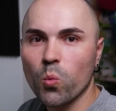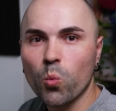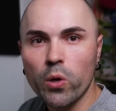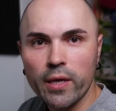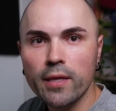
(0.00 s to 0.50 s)

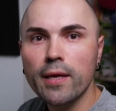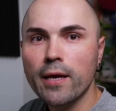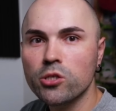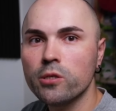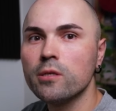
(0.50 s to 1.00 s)
We can
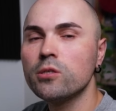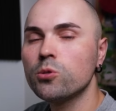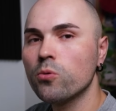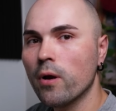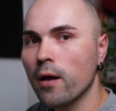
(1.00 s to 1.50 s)
actually
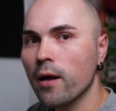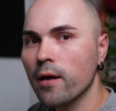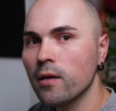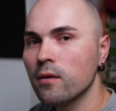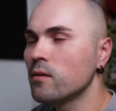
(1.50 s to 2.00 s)

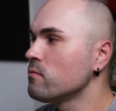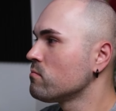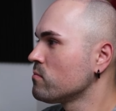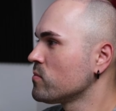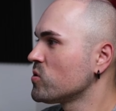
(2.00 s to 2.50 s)
try
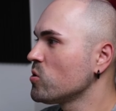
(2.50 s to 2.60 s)
to